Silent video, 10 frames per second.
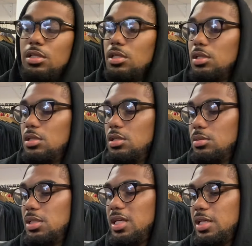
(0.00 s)

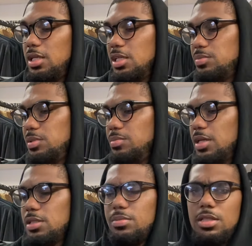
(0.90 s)
The Nike SB
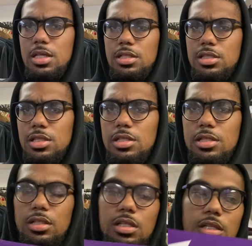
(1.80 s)
box has been kind of
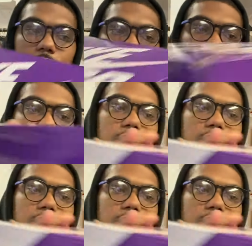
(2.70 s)
sturdier lately, so